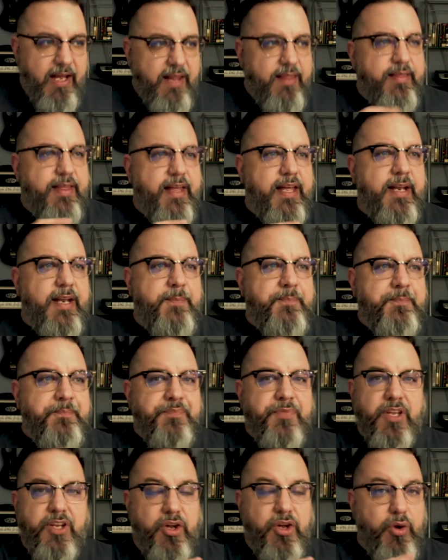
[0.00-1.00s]
then
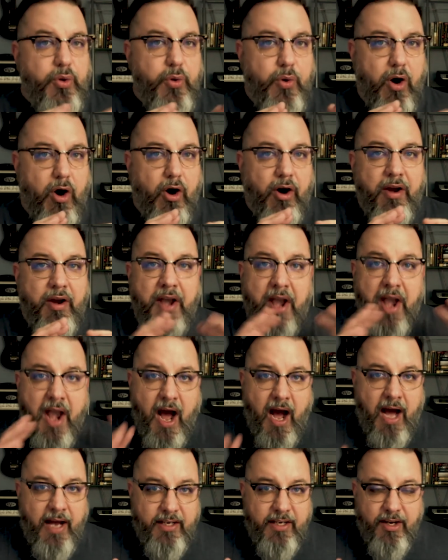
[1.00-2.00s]
you are
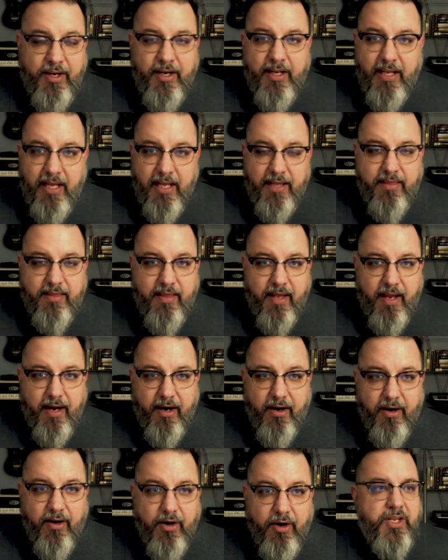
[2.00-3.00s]
not going to get there.